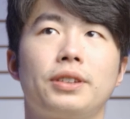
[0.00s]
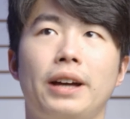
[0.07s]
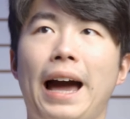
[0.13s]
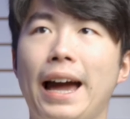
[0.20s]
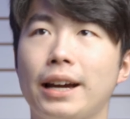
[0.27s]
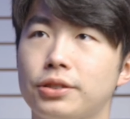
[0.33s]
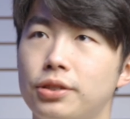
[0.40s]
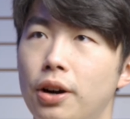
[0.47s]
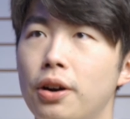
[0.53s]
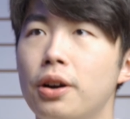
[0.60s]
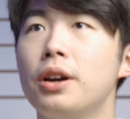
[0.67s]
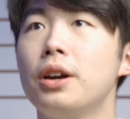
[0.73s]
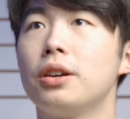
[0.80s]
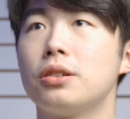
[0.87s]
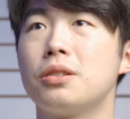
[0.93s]
the
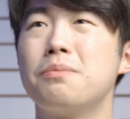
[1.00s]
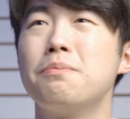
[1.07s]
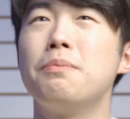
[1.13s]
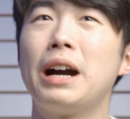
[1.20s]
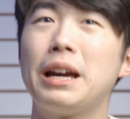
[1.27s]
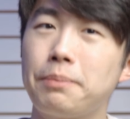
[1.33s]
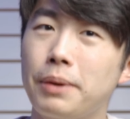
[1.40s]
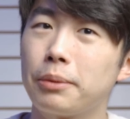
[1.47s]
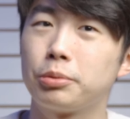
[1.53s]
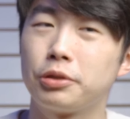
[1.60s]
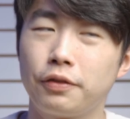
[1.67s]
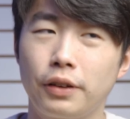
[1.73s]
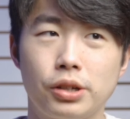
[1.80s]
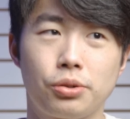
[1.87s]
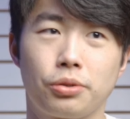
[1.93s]
hacksaw, you might be able
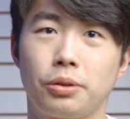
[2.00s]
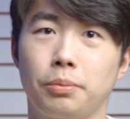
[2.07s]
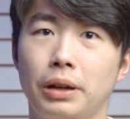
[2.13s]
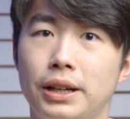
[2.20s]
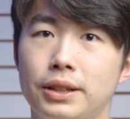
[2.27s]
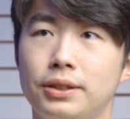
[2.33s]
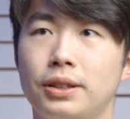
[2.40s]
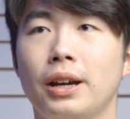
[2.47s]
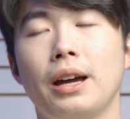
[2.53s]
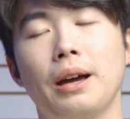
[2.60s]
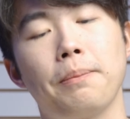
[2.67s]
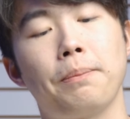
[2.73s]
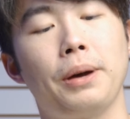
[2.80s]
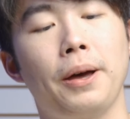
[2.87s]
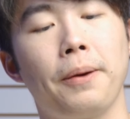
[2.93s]
to find shorter blades,
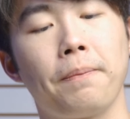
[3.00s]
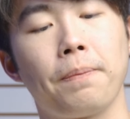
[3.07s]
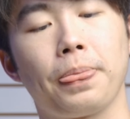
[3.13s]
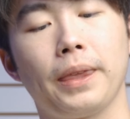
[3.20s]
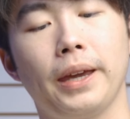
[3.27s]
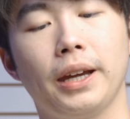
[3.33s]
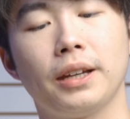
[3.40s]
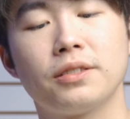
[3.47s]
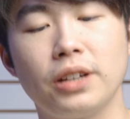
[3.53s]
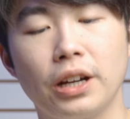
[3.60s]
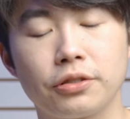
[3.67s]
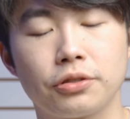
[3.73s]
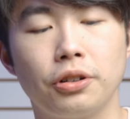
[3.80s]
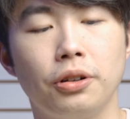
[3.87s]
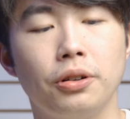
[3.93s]
but in
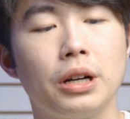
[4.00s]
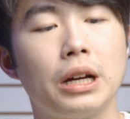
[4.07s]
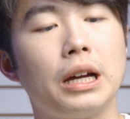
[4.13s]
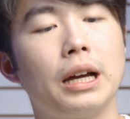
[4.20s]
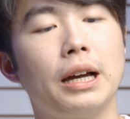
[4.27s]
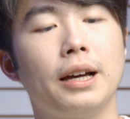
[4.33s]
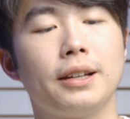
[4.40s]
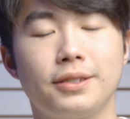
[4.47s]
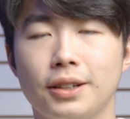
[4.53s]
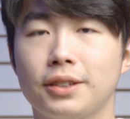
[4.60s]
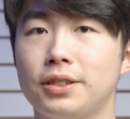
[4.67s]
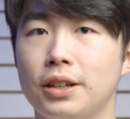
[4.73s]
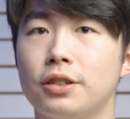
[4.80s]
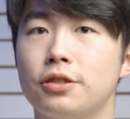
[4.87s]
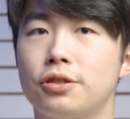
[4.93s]
general, a
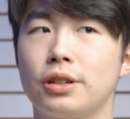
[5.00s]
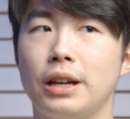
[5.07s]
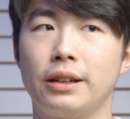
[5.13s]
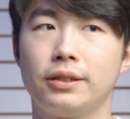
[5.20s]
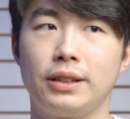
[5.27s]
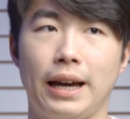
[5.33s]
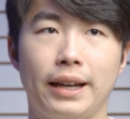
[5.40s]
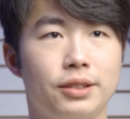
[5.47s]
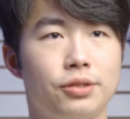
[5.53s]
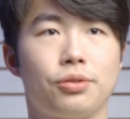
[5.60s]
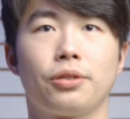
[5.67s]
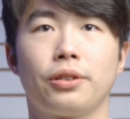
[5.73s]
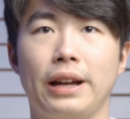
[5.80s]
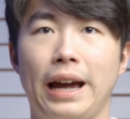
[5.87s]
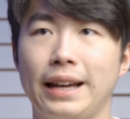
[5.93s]
6-inch is as
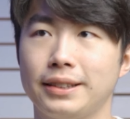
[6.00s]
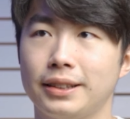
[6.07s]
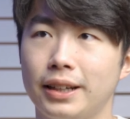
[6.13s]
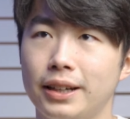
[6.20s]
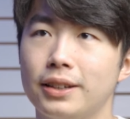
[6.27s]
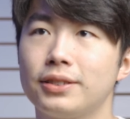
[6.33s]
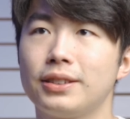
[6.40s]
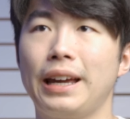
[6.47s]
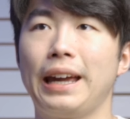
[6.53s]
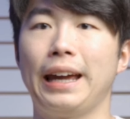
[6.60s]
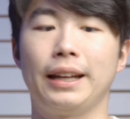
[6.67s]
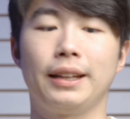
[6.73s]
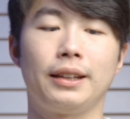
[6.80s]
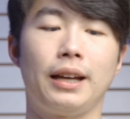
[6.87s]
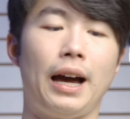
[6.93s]
short as it is,
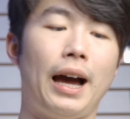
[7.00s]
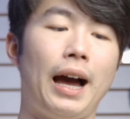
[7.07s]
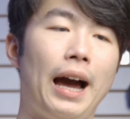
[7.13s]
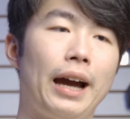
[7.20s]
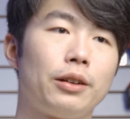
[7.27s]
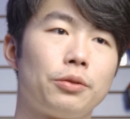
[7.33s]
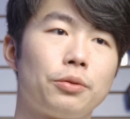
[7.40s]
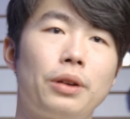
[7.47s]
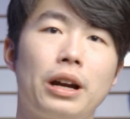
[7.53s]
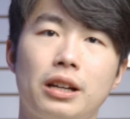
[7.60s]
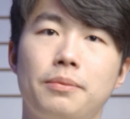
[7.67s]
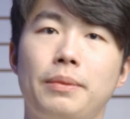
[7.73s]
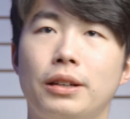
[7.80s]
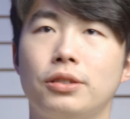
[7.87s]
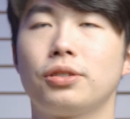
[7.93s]
and I don't
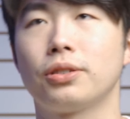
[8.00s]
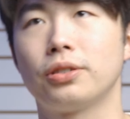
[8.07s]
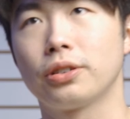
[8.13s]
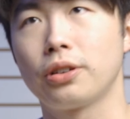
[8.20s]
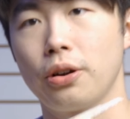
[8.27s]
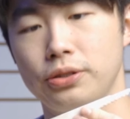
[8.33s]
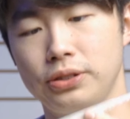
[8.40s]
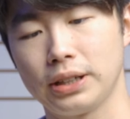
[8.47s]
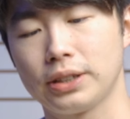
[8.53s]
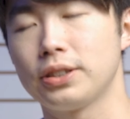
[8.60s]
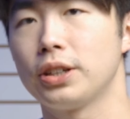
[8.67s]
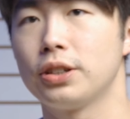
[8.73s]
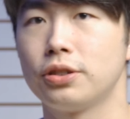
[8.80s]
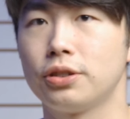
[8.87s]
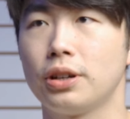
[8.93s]
recommend you to go
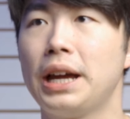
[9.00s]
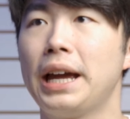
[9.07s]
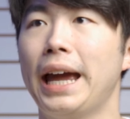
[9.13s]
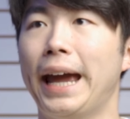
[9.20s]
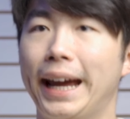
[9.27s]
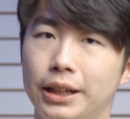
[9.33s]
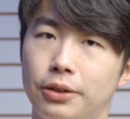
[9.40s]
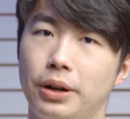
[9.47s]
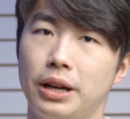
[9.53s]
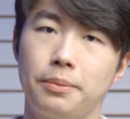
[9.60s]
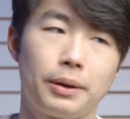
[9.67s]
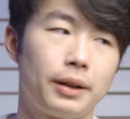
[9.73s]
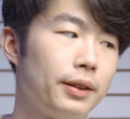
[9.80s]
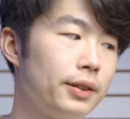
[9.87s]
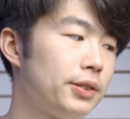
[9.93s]
6-inch anyway,
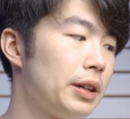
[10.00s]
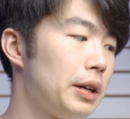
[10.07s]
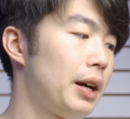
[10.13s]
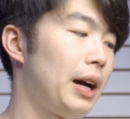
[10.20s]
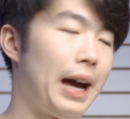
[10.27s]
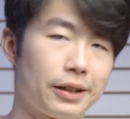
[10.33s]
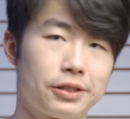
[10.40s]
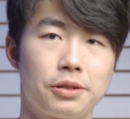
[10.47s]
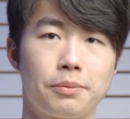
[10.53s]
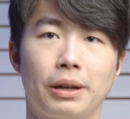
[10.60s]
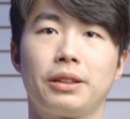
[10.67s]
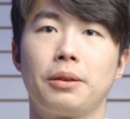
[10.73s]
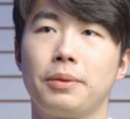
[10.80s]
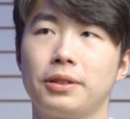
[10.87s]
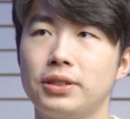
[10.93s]
because I actually
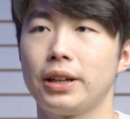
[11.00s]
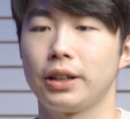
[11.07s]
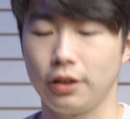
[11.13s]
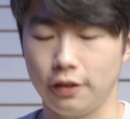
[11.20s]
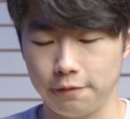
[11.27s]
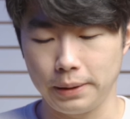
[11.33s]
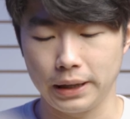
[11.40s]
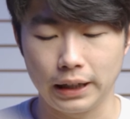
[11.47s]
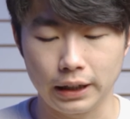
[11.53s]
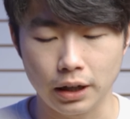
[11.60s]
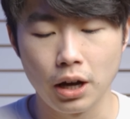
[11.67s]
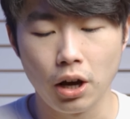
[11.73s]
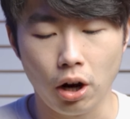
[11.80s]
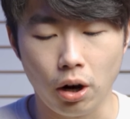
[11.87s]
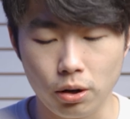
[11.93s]
made the mistake of
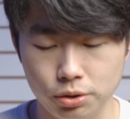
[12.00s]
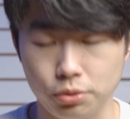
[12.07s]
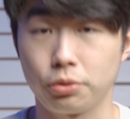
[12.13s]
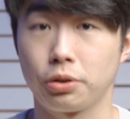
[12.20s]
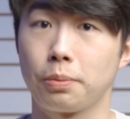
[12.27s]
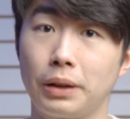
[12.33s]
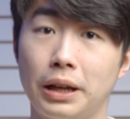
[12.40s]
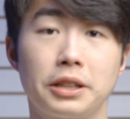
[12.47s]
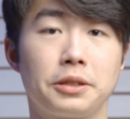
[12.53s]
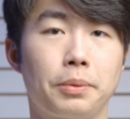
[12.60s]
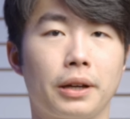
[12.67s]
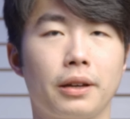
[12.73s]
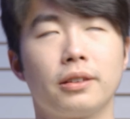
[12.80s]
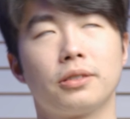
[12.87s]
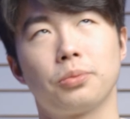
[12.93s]
picking all shorter blades
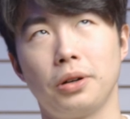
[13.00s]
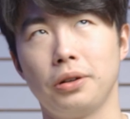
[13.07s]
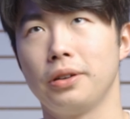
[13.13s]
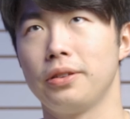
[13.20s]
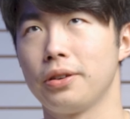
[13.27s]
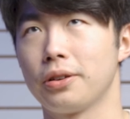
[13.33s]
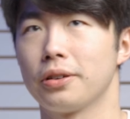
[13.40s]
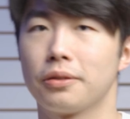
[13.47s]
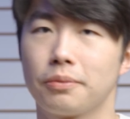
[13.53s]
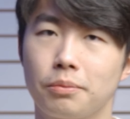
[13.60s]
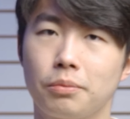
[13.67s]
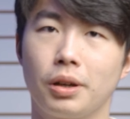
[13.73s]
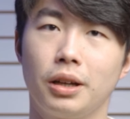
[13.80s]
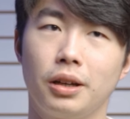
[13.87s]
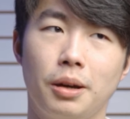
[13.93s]
because, well, they're
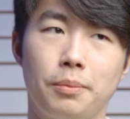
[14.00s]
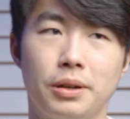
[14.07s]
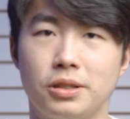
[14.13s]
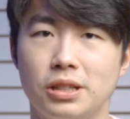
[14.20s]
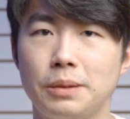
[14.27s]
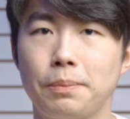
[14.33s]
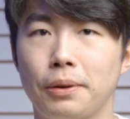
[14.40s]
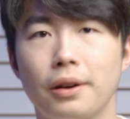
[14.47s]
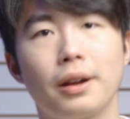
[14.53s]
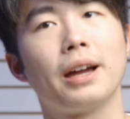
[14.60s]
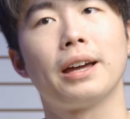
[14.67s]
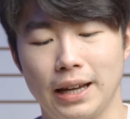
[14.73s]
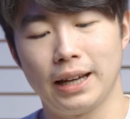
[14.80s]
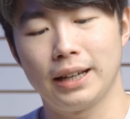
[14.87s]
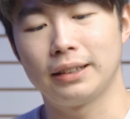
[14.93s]
a bit cheaper
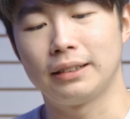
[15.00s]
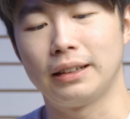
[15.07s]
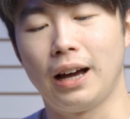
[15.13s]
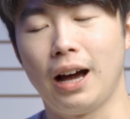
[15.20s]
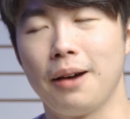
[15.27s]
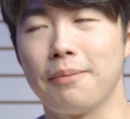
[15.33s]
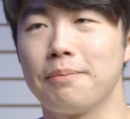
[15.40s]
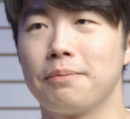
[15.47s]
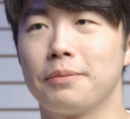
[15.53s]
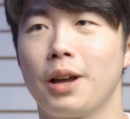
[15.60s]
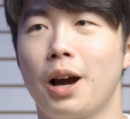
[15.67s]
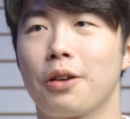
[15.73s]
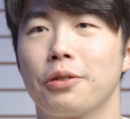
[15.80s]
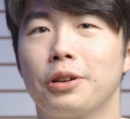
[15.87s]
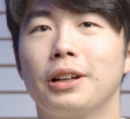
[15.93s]
and I'm
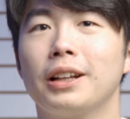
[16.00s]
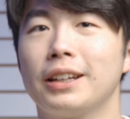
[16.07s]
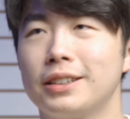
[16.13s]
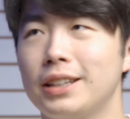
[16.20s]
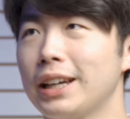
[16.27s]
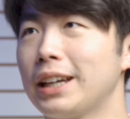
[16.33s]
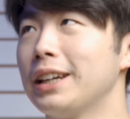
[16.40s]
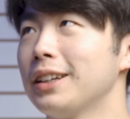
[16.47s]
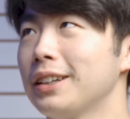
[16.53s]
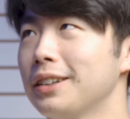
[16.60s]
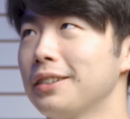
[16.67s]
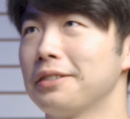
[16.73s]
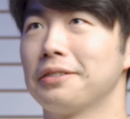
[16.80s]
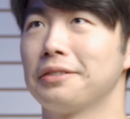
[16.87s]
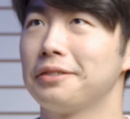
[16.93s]
not really
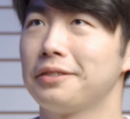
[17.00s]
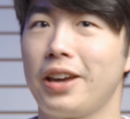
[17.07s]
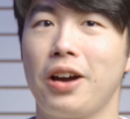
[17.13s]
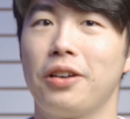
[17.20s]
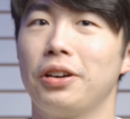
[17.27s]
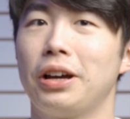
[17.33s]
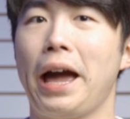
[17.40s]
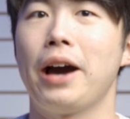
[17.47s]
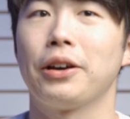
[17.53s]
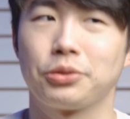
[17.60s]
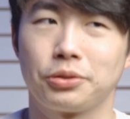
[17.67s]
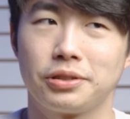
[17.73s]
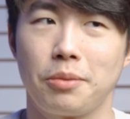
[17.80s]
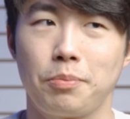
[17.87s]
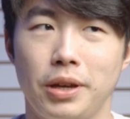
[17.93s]
taking down a
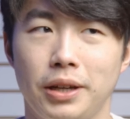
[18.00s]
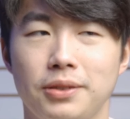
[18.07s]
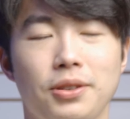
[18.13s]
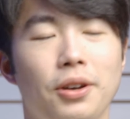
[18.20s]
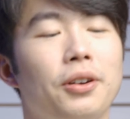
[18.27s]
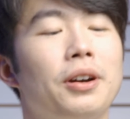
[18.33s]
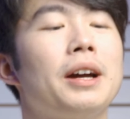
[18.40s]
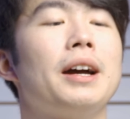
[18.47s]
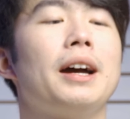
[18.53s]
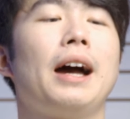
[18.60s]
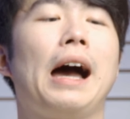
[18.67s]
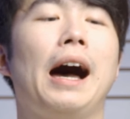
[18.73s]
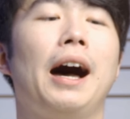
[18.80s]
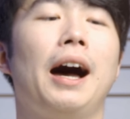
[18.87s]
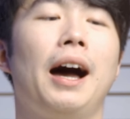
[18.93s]
house or something. So
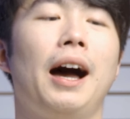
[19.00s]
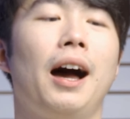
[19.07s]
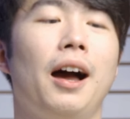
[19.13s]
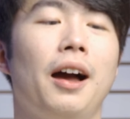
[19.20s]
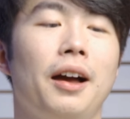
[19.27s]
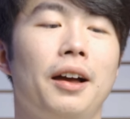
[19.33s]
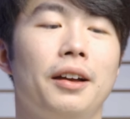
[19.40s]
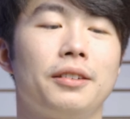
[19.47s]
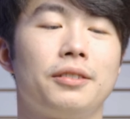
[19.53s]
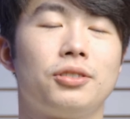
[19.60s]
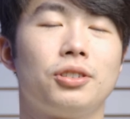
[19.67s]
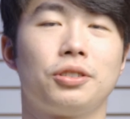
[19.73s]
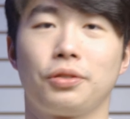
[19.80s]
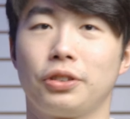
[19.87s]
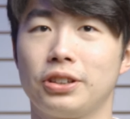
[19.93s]

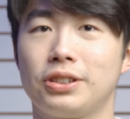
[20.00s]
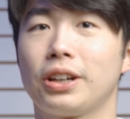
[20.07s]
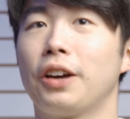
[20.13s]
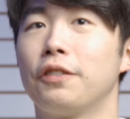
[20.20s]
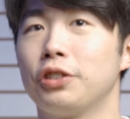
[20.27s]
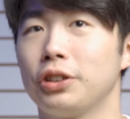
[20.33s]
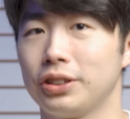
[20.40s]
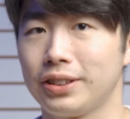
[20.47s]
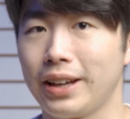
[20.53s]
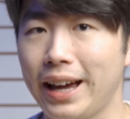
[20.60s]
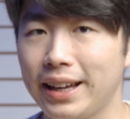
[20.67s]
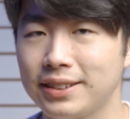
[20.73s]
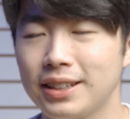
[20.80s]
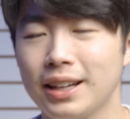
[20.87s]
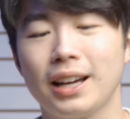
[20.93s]
just for the sake of doing the
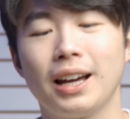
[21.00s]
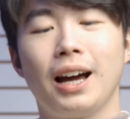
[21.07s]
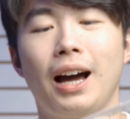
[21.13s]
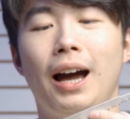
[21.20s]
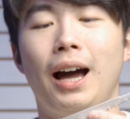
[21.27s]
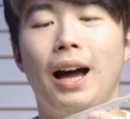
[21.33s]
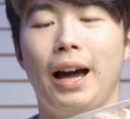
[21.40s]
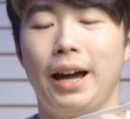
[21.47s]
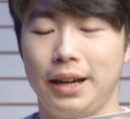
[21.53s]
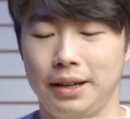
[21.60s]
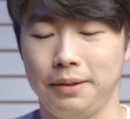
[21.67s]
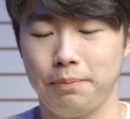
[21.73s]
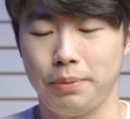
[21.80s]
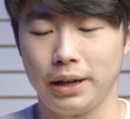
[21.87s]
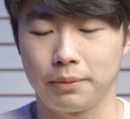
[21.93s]
test,
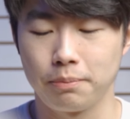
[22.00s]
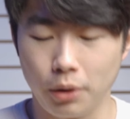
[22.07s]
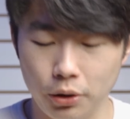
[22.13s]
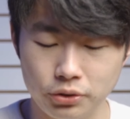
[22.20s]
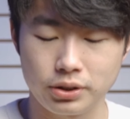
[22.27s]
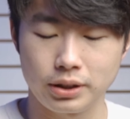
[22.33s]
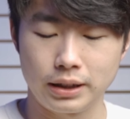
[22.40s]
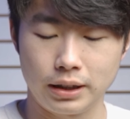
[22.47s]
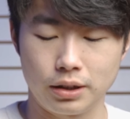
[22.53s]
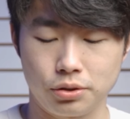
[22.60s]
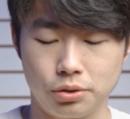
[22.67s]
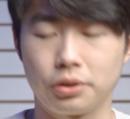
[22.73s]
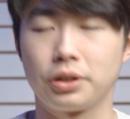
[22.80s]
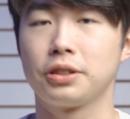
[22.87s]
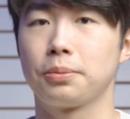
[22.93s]
I picked mostly the
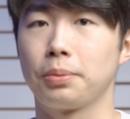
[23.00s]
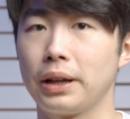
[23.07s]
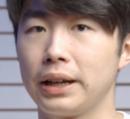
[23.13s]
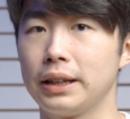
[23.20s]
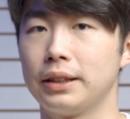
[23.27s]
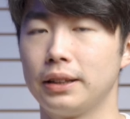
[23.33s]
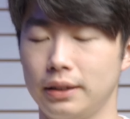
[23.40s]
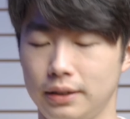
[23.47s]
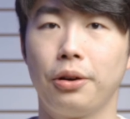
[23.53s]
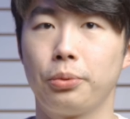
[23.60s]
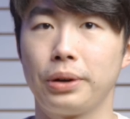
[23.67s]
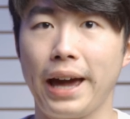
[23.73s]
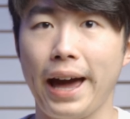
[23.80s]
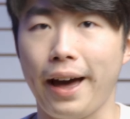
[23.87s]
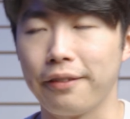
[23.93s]
shortest blade
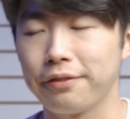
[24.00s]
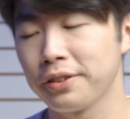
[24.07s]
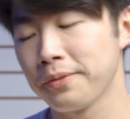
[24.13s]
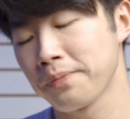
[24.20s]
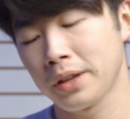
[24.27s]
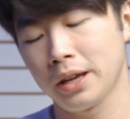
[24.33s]
we have.